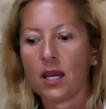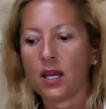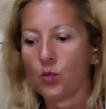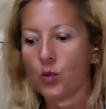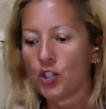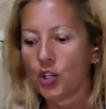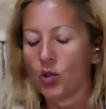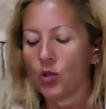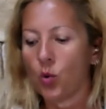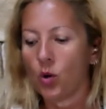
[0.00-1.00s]
and we
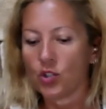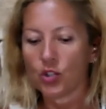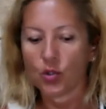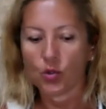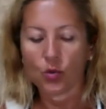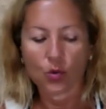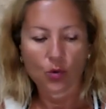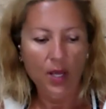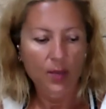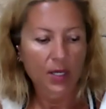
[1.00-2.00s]
don't want to
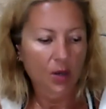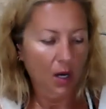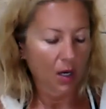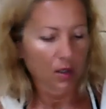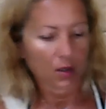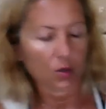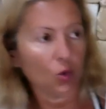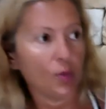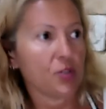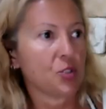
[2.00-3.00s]
cram in
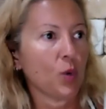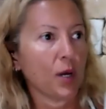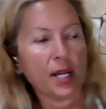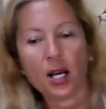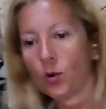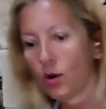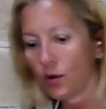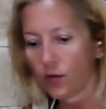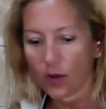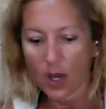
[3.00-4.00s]
almost 1 hour of